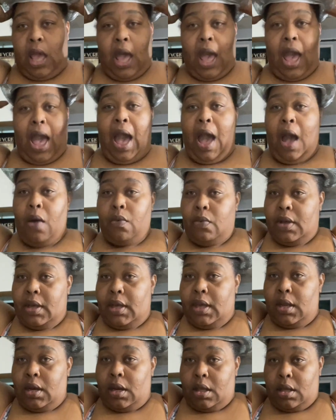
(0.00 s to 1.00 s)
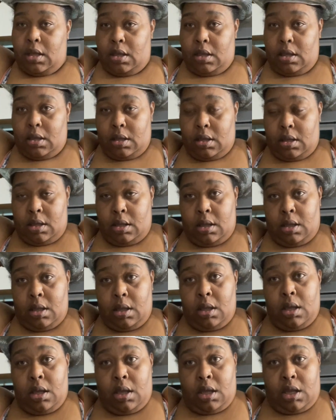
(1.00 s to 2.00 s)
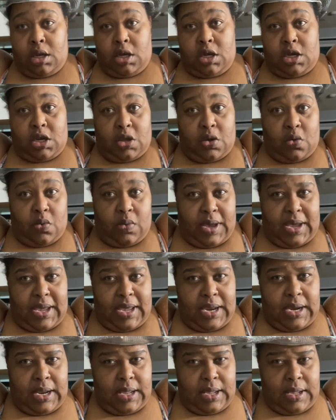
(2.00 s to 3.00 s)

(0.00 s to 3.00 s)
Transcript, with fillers: I would do what